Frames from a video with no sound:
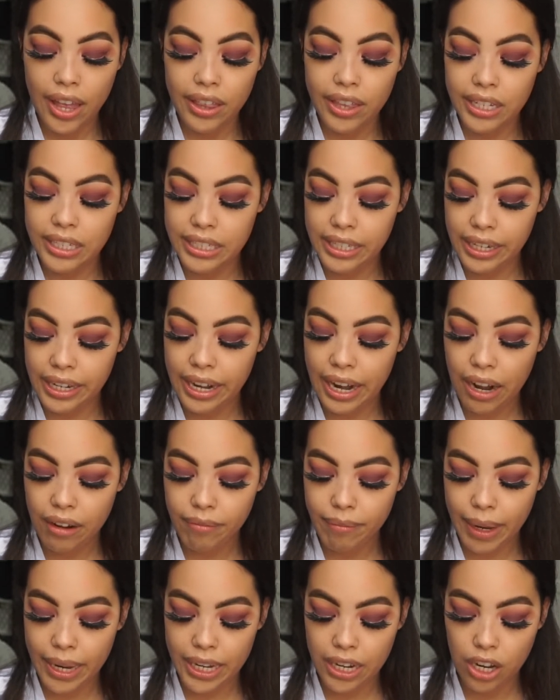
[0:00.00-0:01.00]
They didn't have
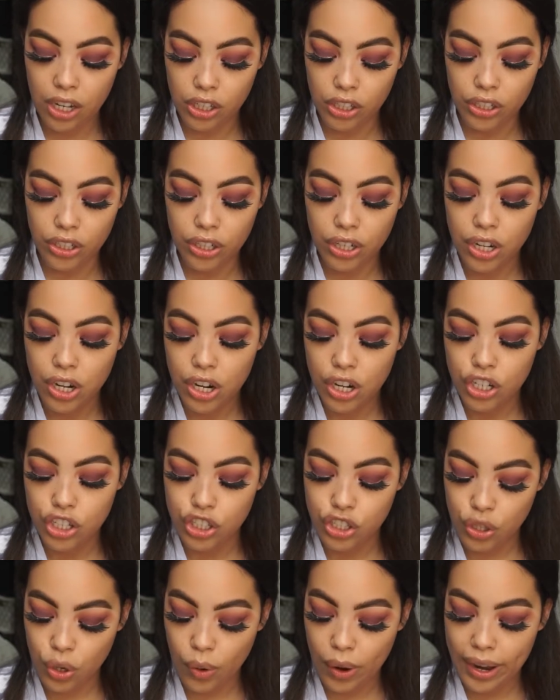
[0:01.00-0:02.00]
my color,
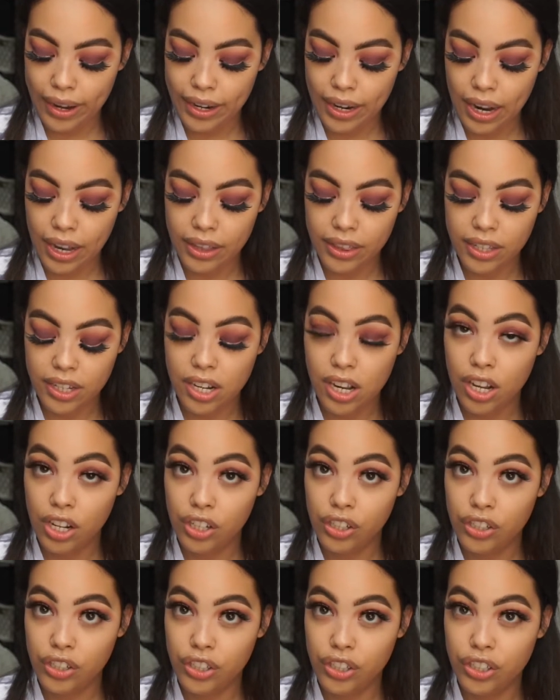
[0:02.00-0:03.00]
so I got the
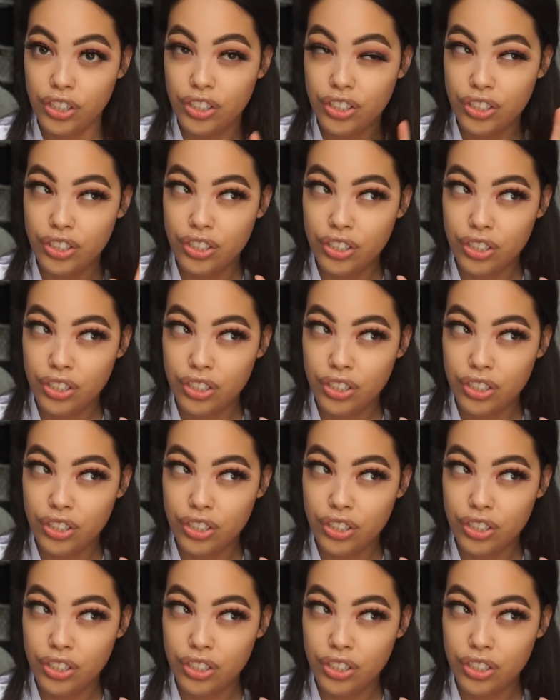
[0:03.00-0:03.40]
color